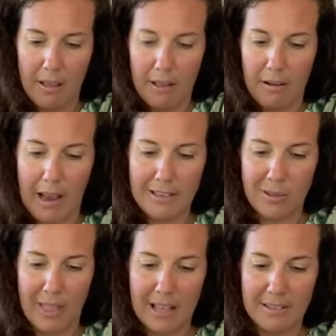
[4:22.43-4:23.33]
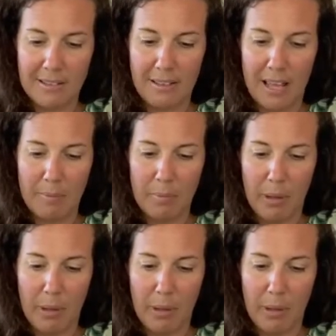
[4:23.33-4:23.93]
All right, so that's the lemon